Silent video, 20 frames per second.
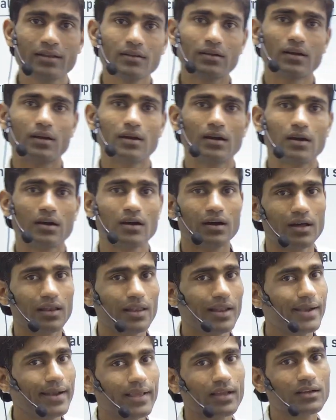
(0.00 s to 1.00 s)

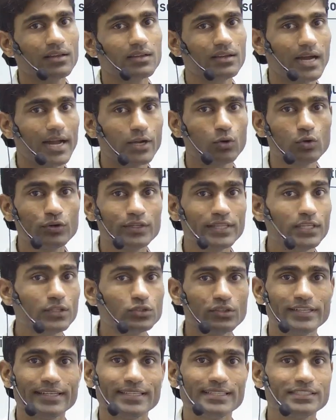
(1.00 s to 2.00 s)
allied angle, I don't think
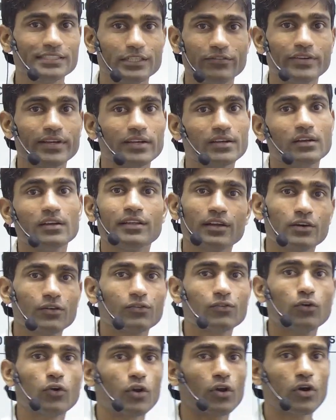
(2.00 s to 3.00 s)
so it is difficult here
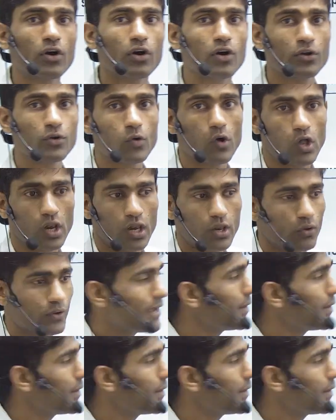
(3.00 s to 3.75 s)
for you all. Okay,